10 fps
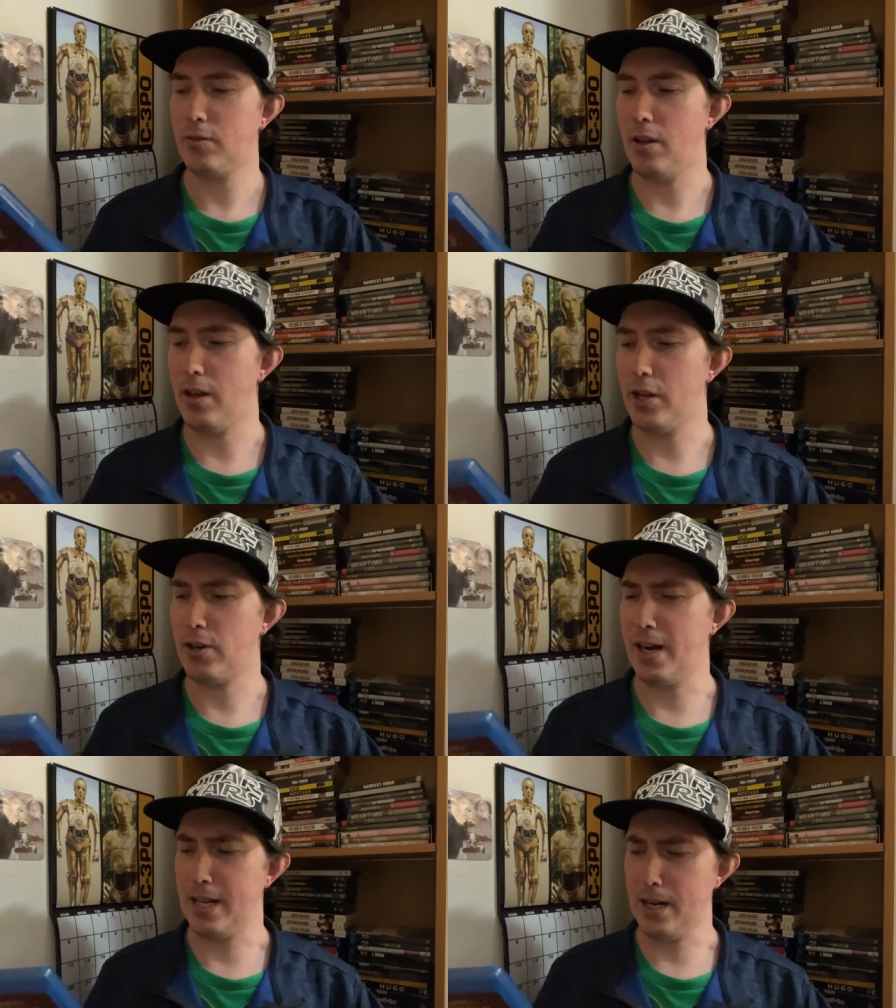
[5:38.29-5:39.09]
uh,
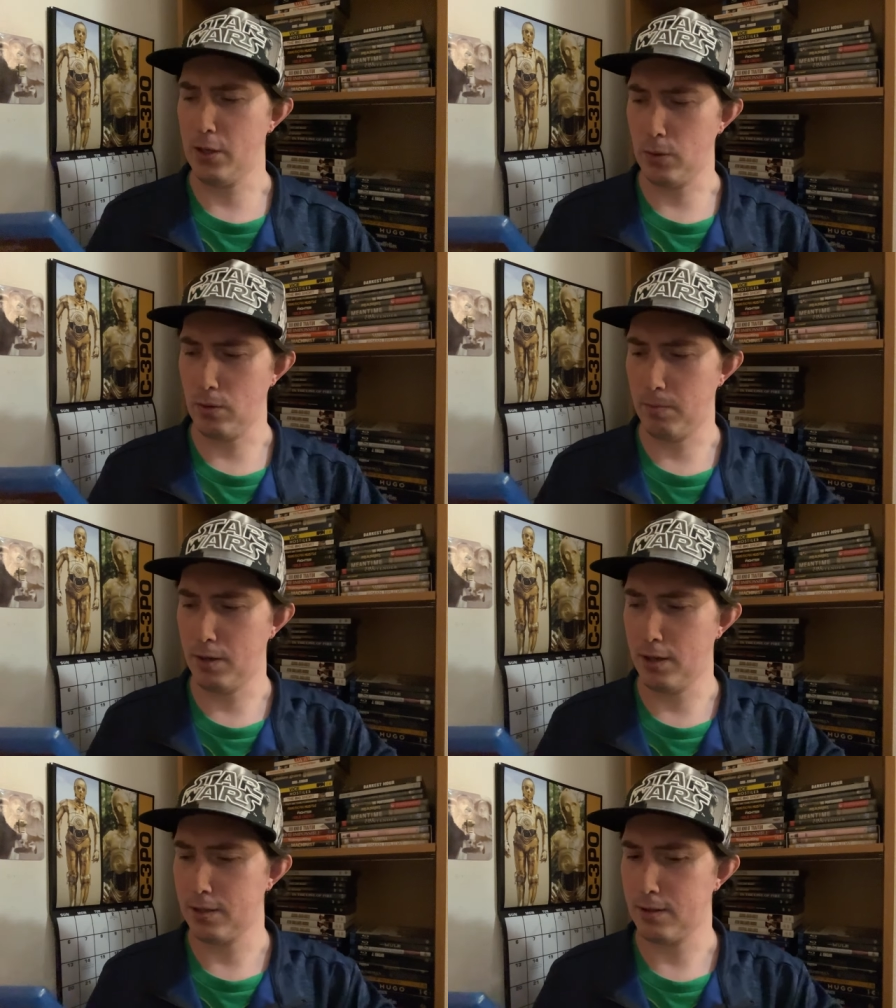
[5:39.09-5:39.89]
trying to get his old
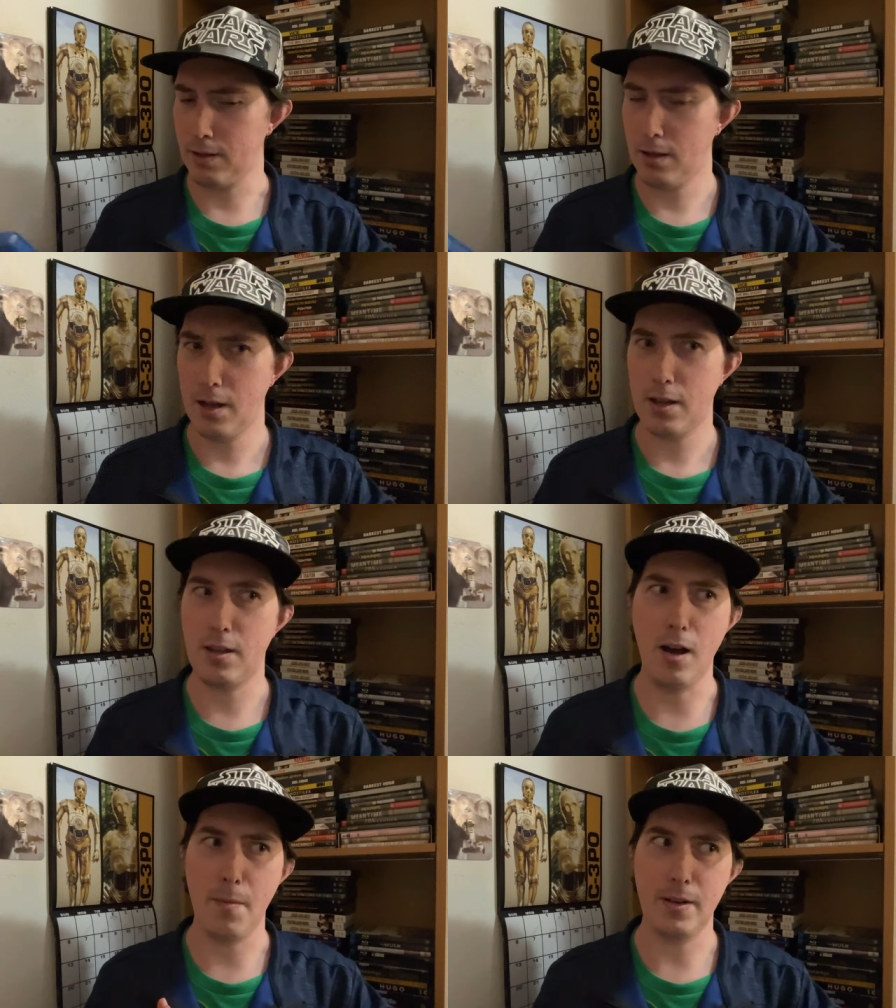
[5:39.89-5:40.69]
boss to come